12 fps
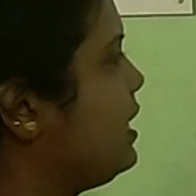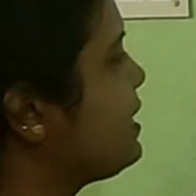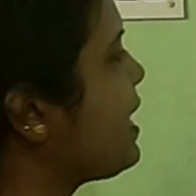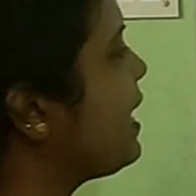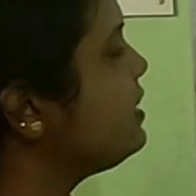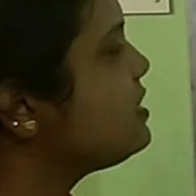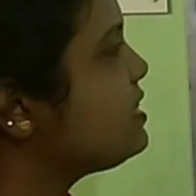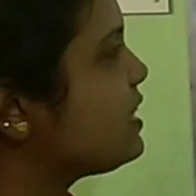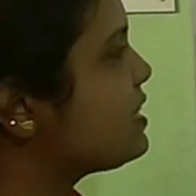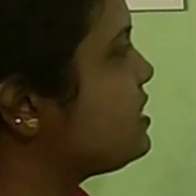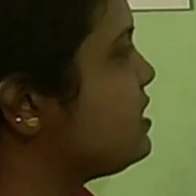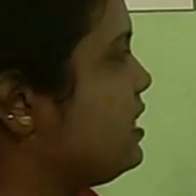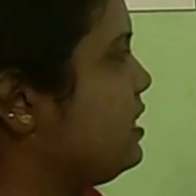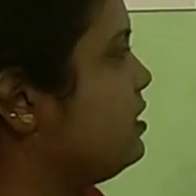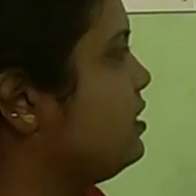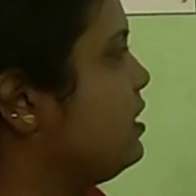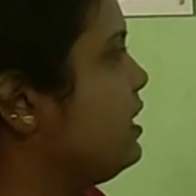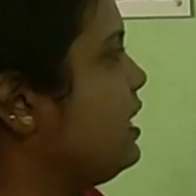Tan 60
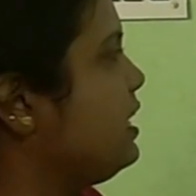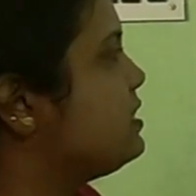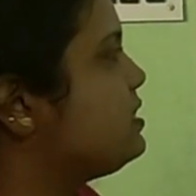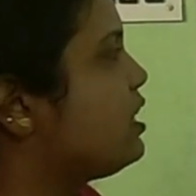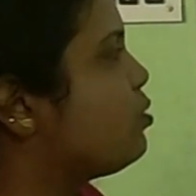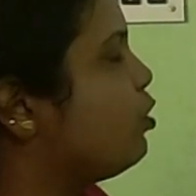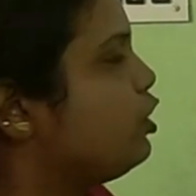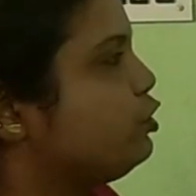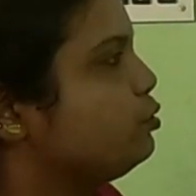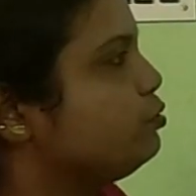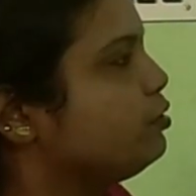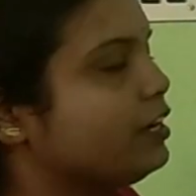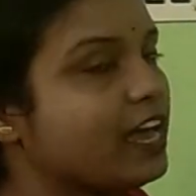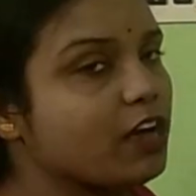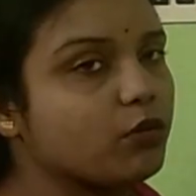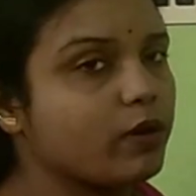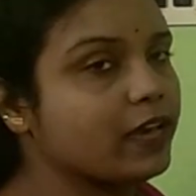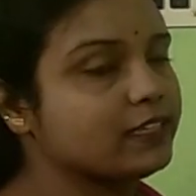is equal to,
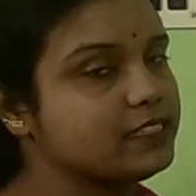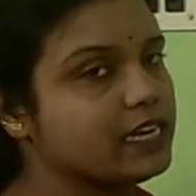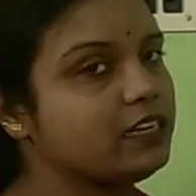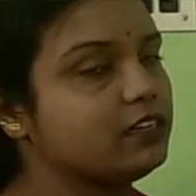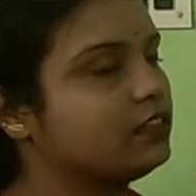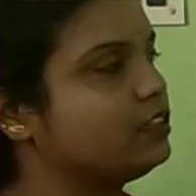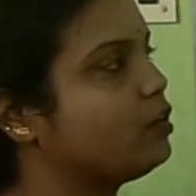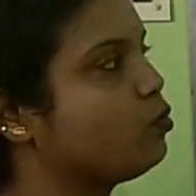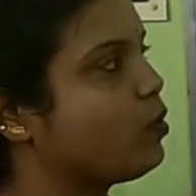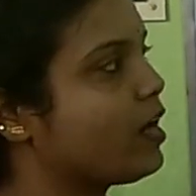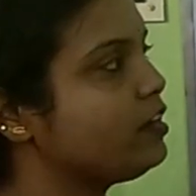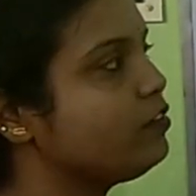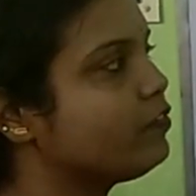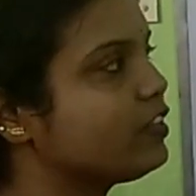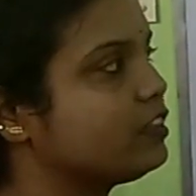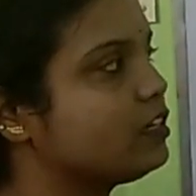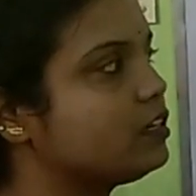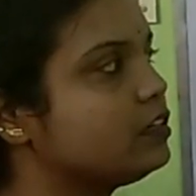now I said the one
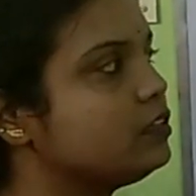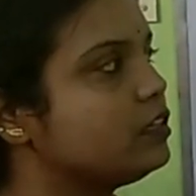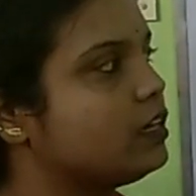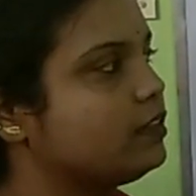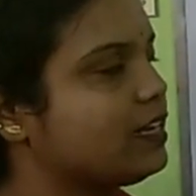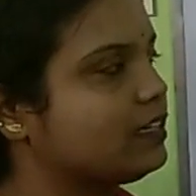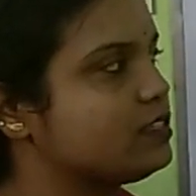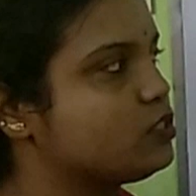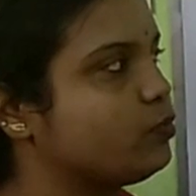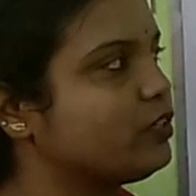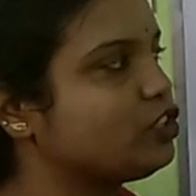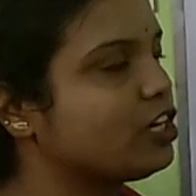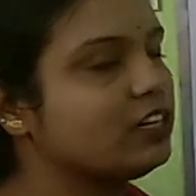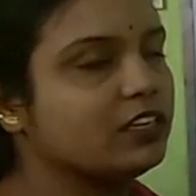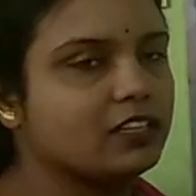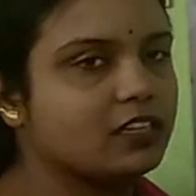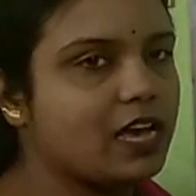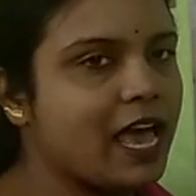with the, that is which are
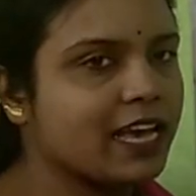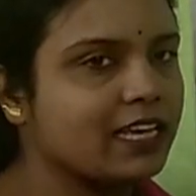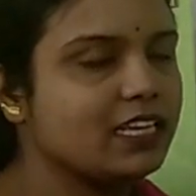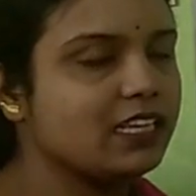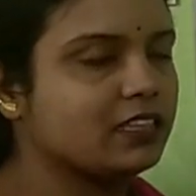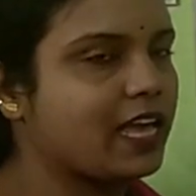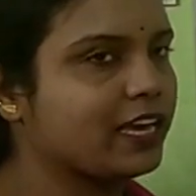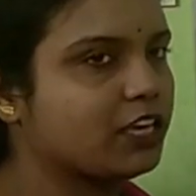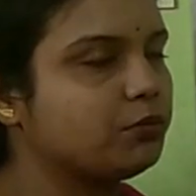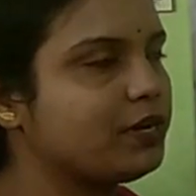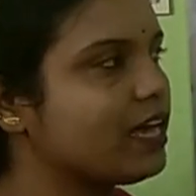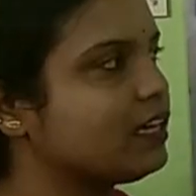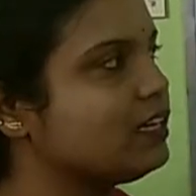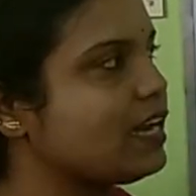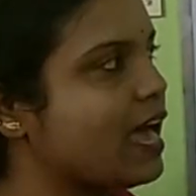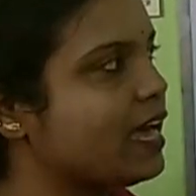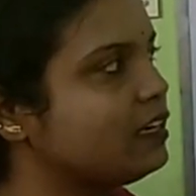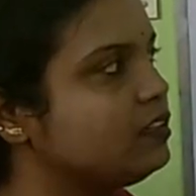the angle, the acute angle
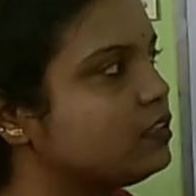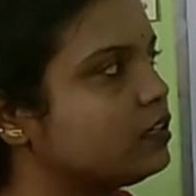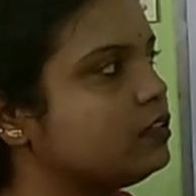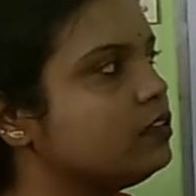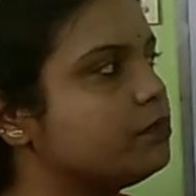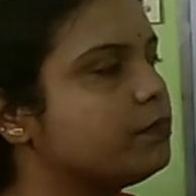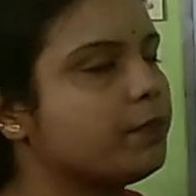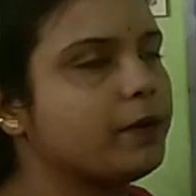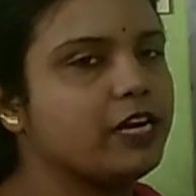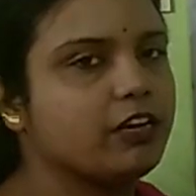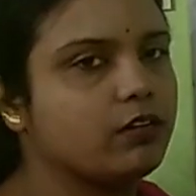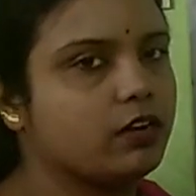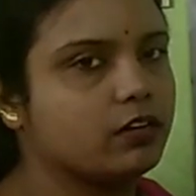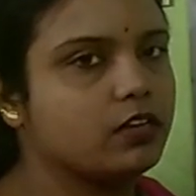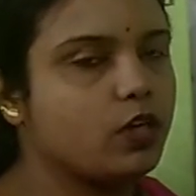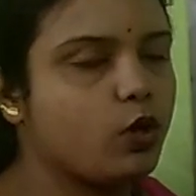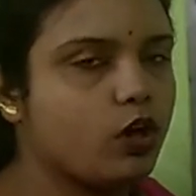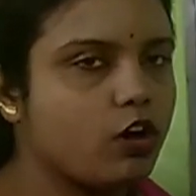and the perpendicular
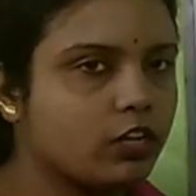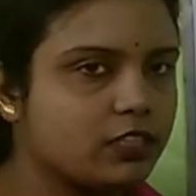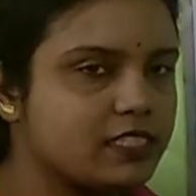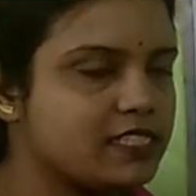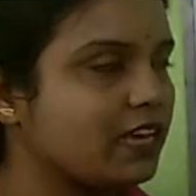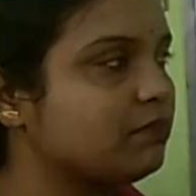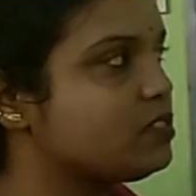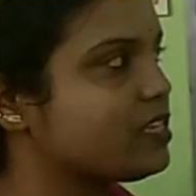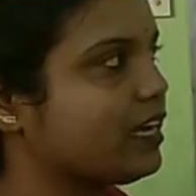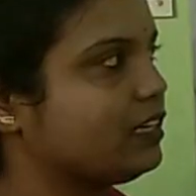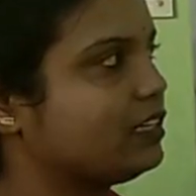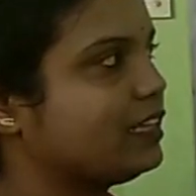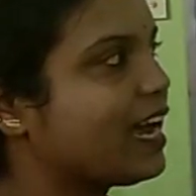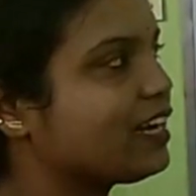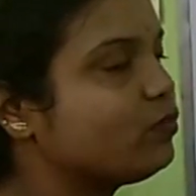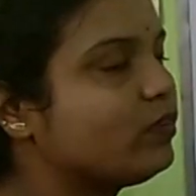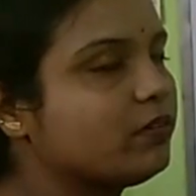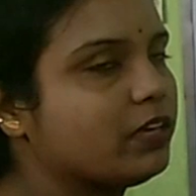on the same side,
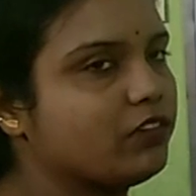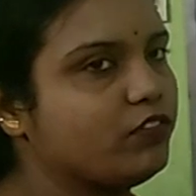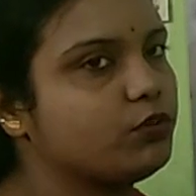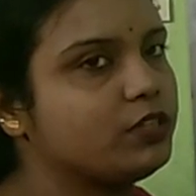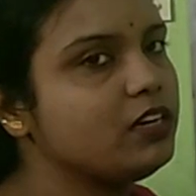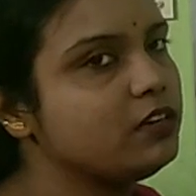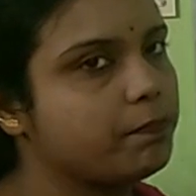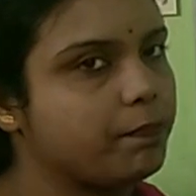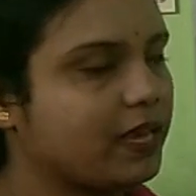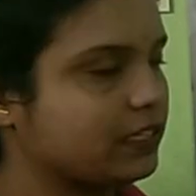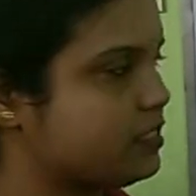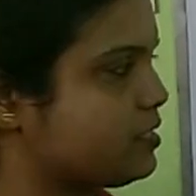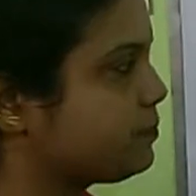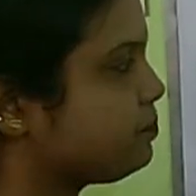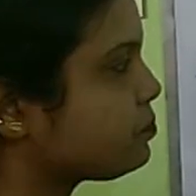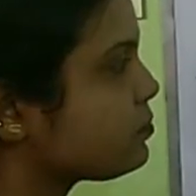that will give you the base.